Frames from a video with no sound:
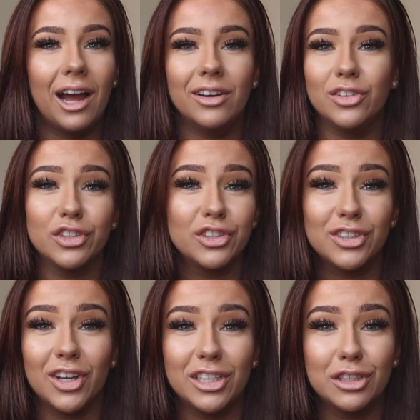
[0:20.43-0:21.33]
and just
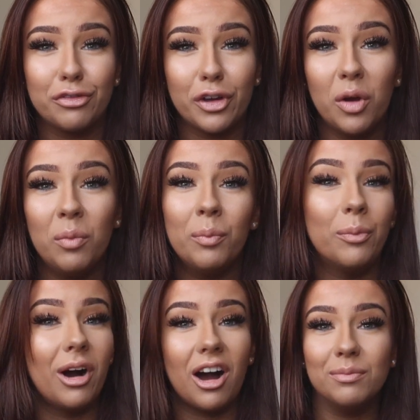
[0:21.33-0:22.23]
decided to
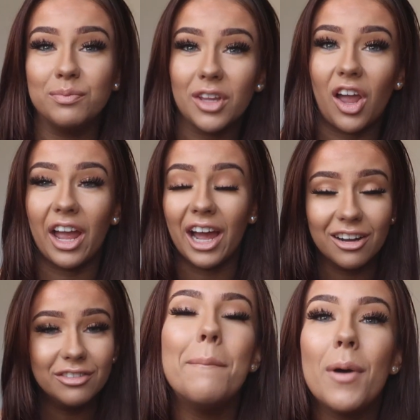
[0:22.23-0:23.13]
film, but I have.